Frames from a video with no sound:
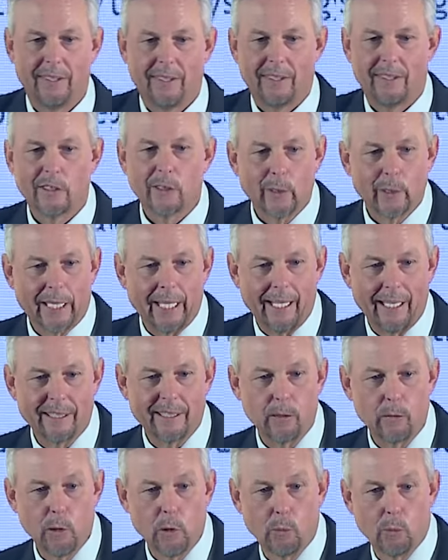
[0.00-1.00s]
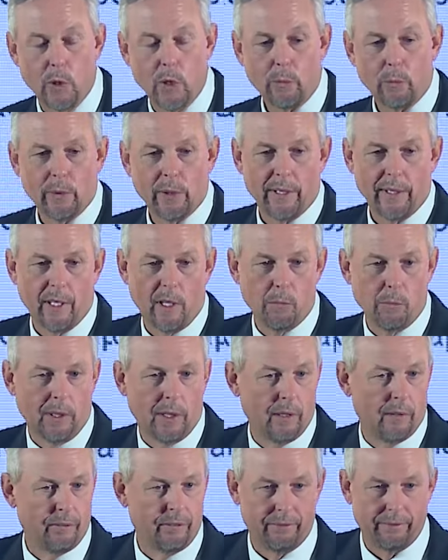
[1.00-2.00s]
So in Galaxy, we work with a number
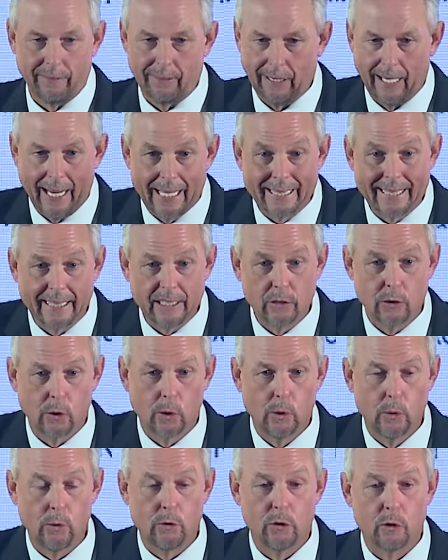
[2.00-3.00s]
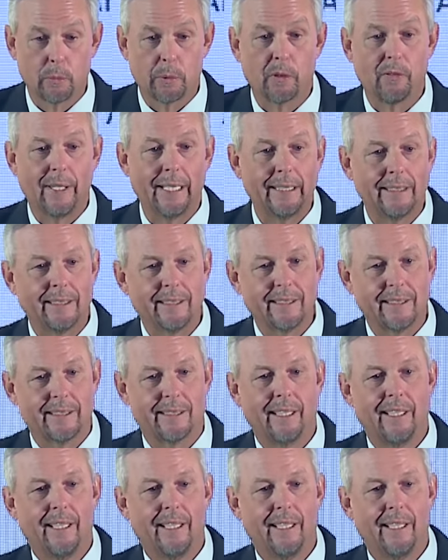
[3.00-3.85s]
of IT solutions providers,